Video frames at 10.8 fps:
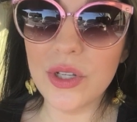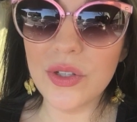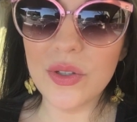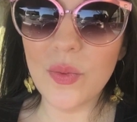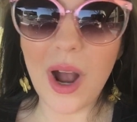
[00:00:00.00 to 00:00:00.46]
want to
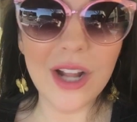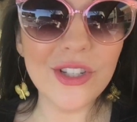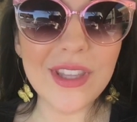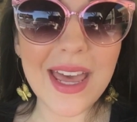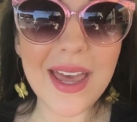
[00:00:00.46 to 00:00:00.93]

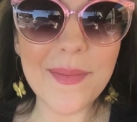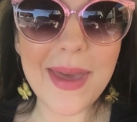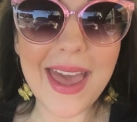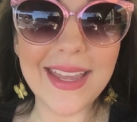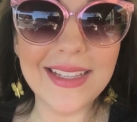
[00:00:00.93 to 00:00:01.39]
swatch
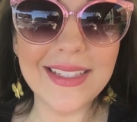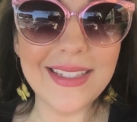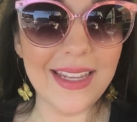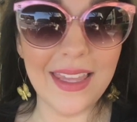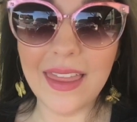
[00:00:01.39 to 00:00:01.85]
them and
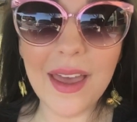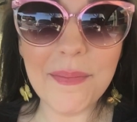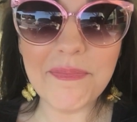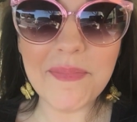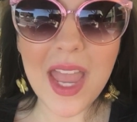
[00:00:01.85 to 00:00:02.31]
see
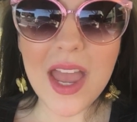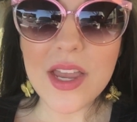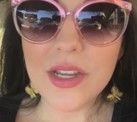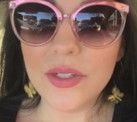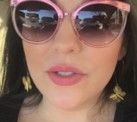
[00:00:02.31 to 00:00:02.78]
them
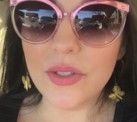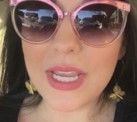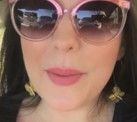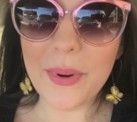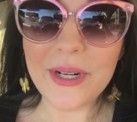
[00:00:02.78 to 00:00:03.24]

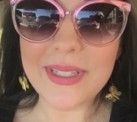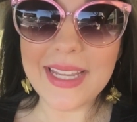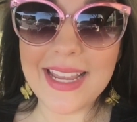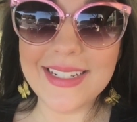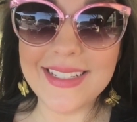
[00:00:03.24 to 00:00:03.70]
in
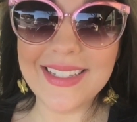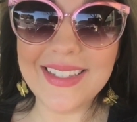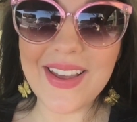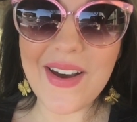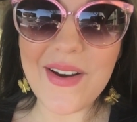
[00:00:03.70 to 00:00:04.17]
person.
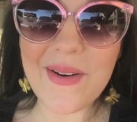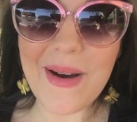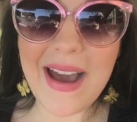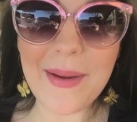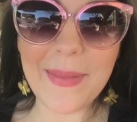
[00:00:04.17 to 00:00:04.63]

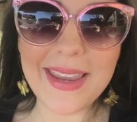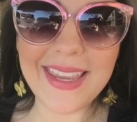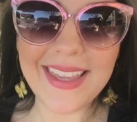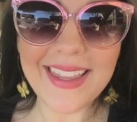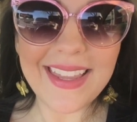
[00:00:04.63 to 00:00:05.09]
So I might
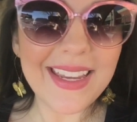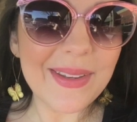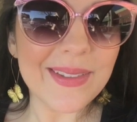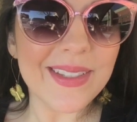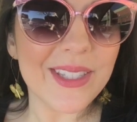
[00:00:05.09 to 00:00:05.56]
get like
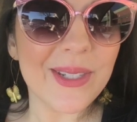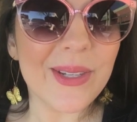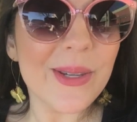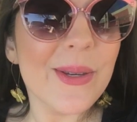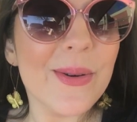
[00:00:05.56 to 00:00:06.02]

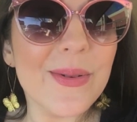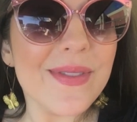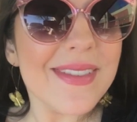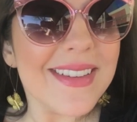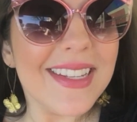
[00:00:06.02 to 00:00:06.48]

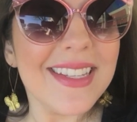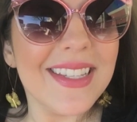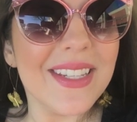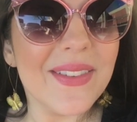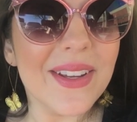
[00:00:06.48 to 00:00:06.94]
two,
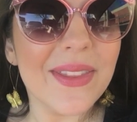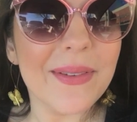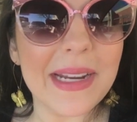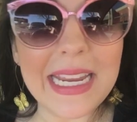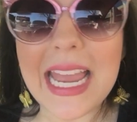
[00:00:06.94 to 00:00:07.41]
two or
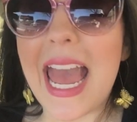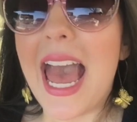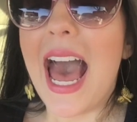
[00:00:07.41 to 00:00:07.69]
three.